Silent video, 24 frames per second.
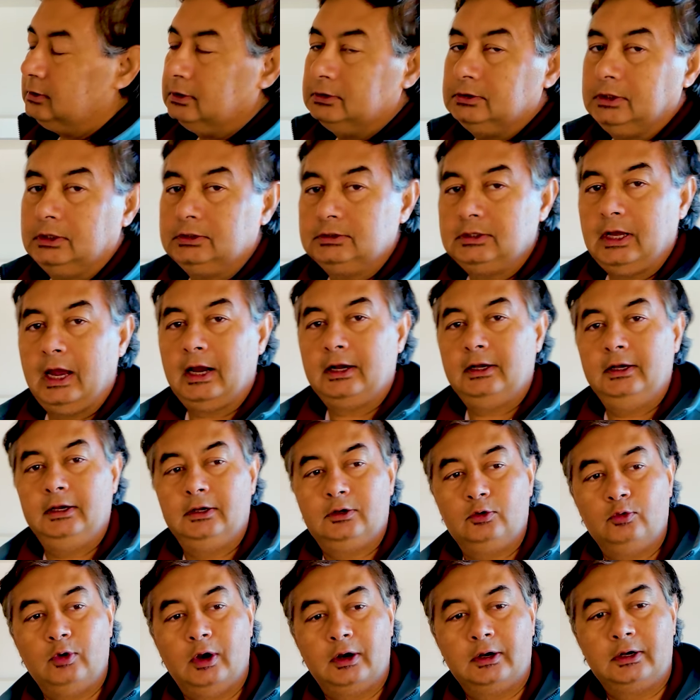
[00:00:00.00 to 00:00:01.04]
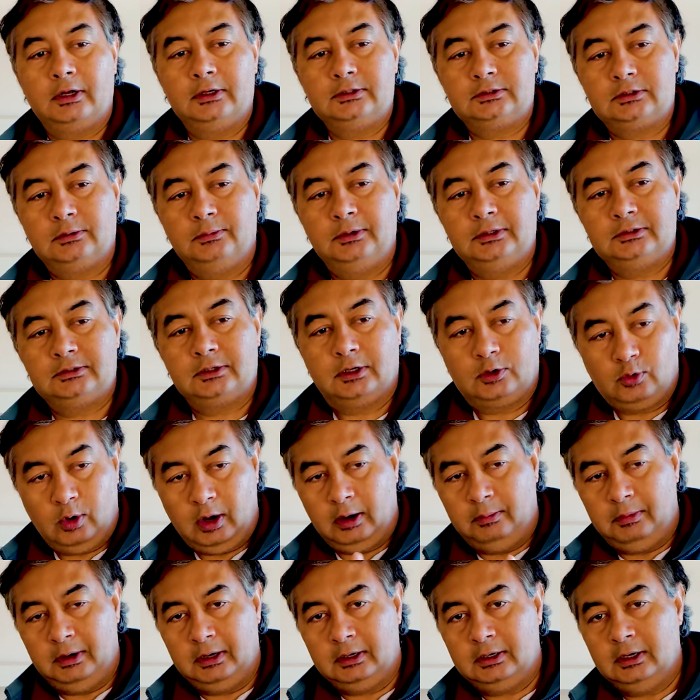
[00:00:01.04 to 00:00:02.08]
This is exactly to our customer's
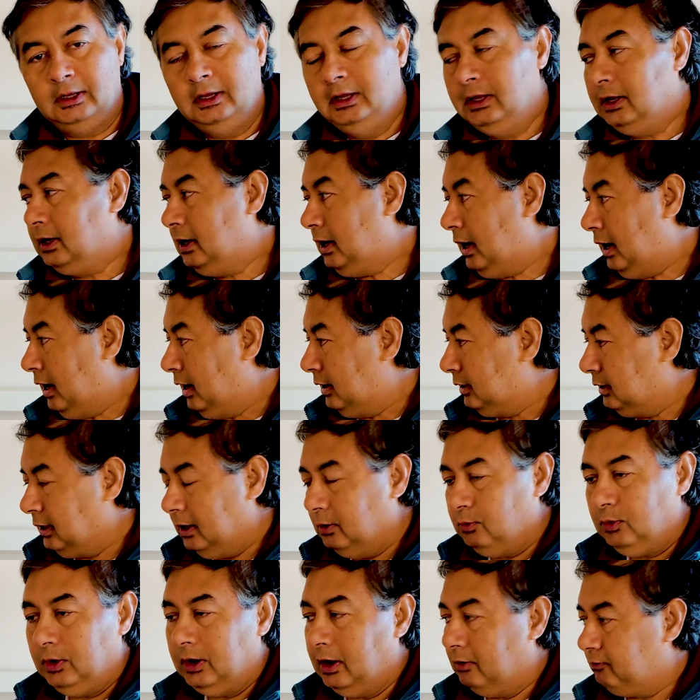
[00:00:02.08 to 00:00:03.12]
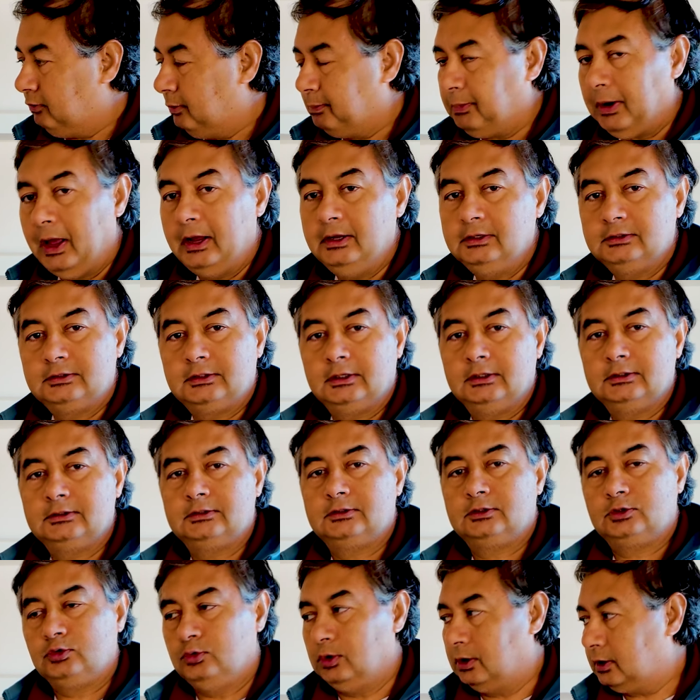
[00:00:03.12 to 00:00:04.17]
requirement. And then we have
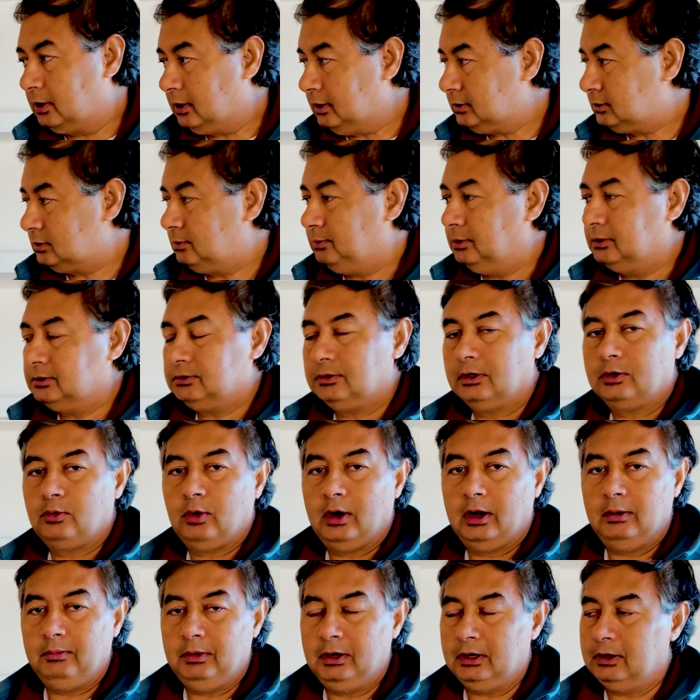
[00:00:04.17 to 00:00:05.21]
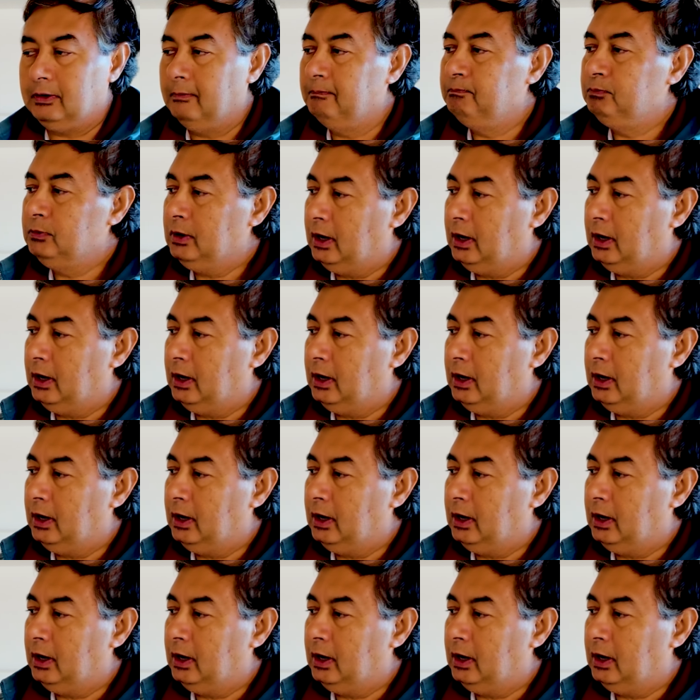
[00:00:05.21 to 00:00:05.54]
appliances to our customer's requirement.